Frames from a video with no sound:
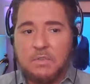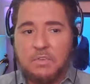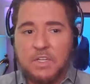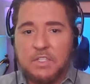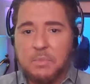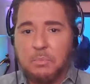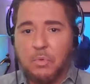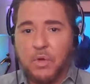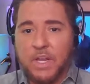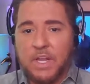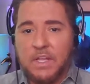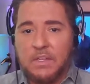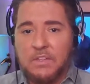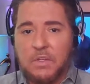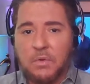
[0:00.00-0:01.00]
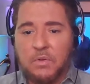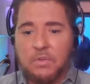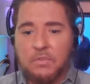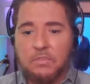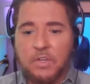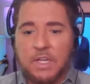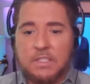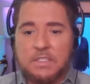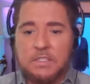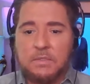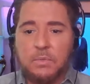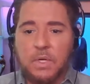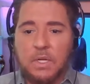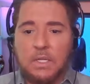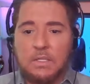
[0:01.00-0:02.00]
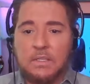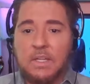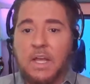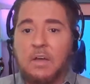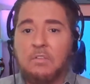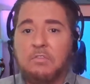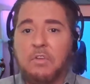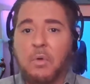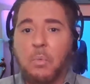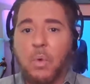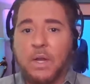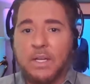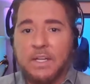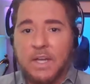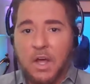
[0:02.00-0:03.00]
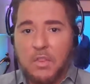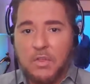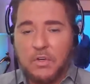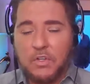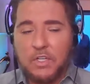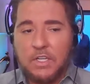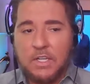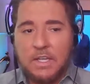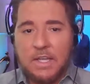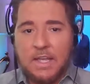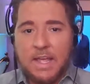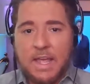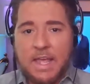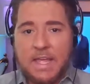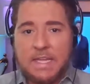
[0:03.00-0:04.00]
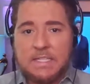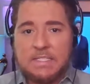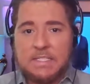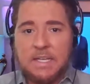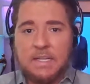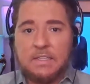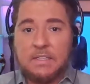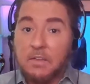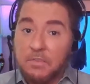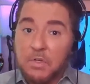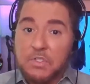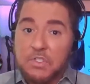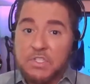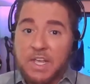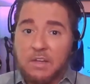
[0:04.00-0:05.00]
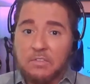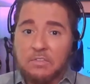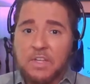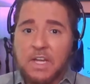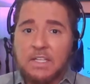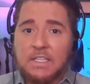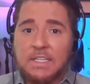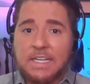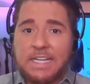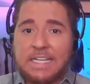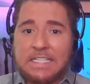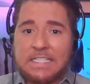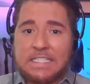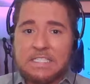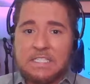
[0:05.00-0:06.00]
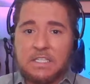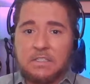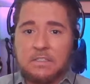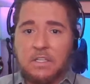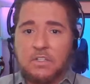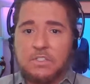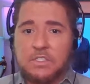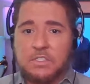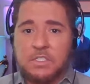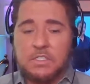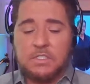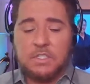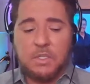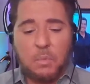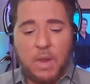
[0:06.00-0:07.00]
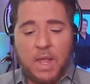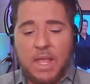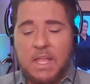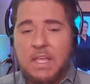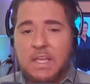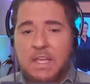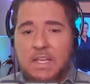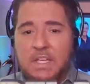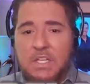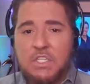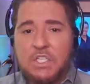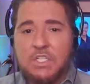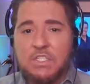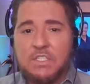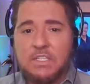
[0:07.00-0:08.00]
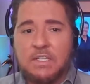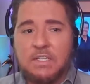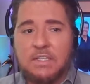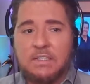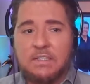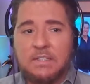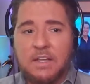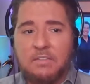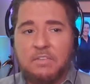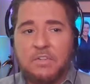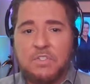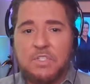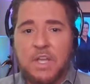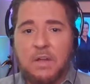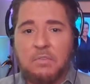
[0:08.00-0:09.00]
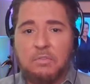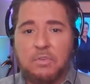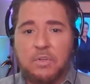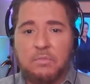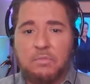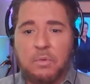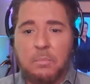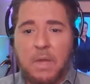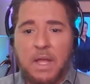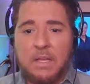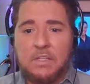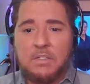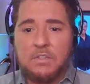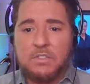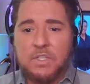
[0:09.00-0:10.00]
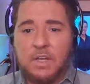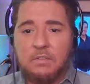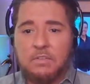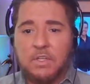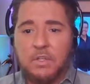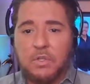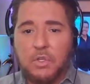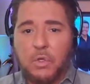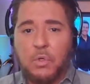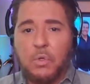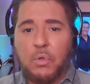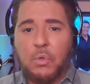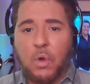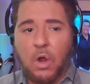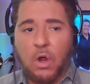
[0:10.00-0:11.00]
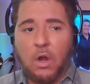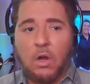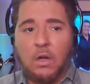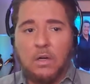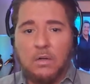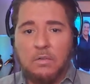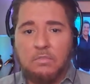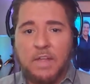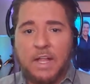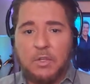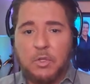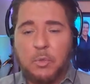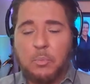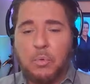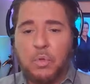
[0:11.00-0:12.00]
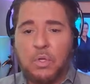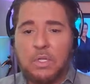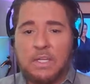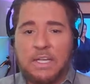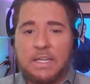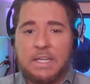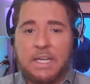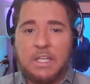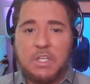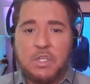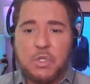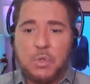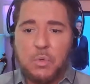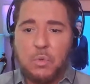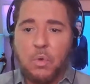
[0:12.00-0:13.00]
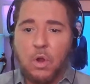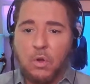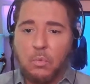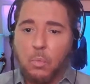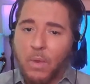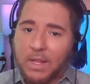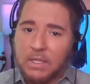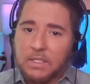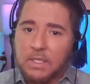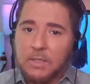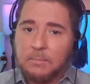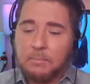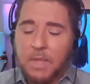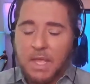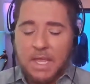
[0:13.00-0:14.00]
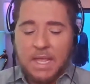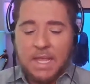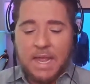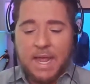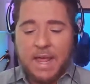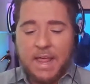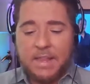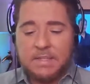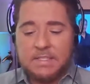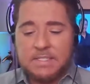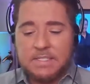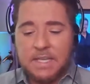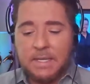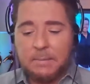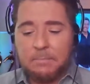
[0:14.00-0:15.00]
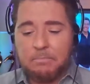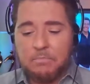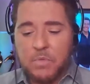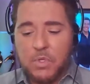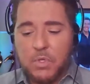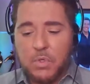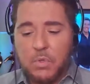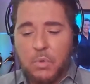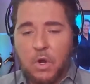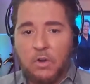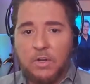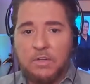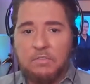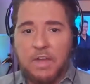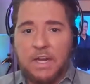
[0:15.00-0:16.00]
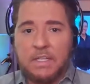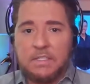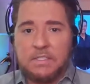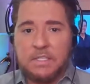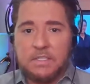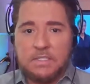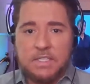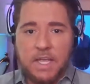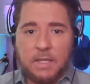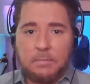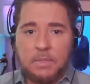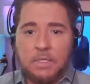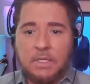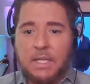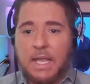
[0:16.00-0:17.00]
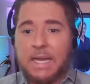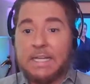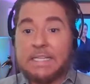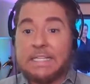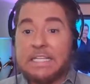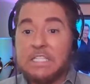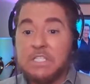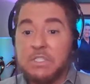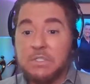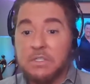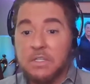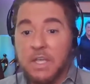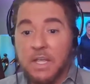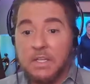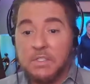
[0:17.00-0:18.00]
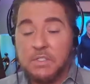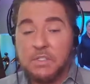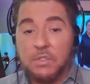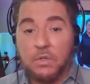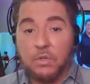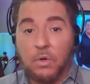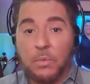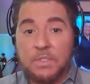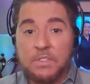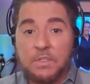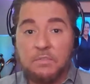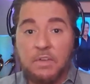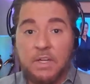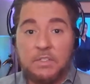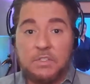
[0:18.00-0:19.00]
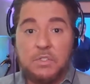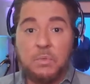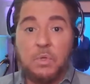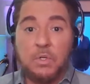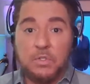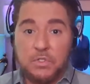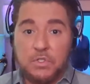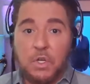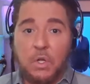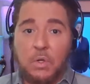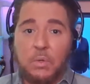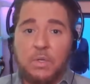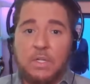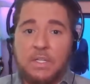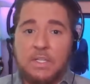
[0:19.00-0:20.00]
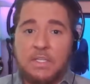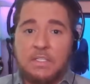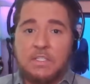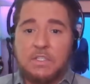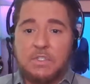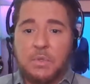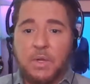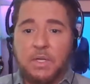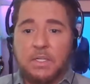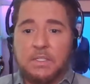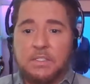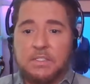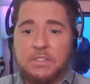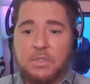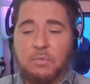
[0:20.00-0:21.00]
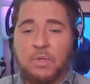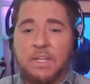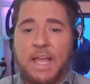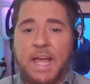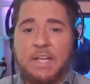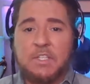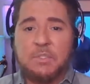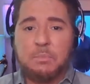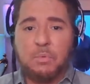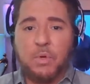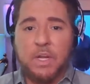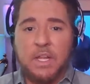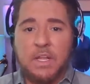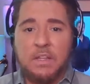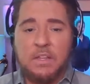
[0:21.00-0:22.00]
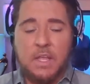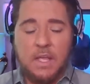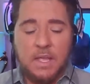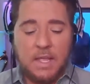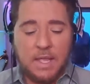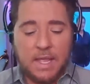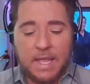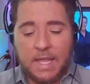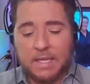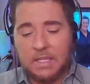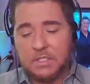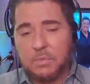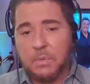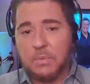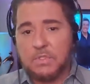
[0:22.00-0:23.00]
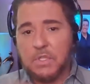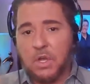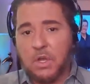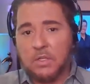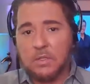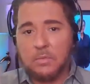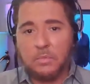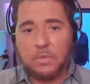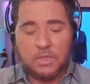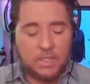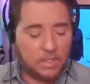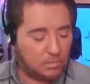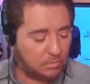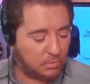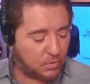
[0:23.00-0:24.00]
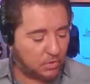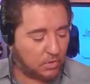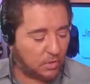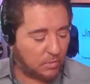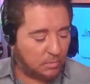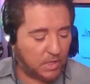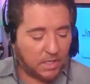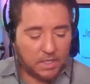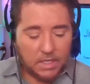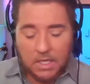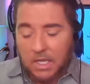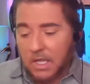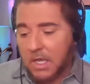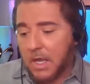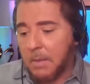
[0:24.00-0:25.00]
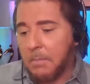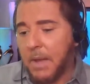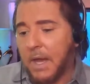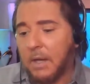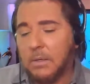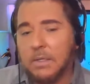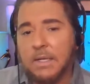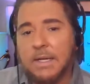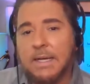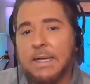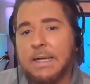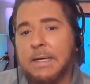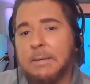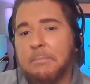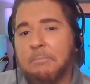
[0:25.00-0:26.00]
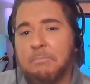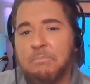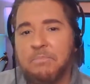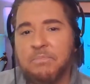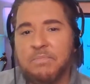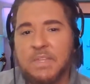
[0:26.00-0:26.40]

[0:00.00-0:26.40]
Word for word: don't forget to breathe don't forget to uh, love one another and uh, love yourself not in an egotistical narcissistic way just uh, love yourself and remind yourself that you are valuable and that you are welcome and um, you are invited to the table and in this case you're always invited to our show to join us so relax breathe and as we were talking with neil byrne our buddy about um,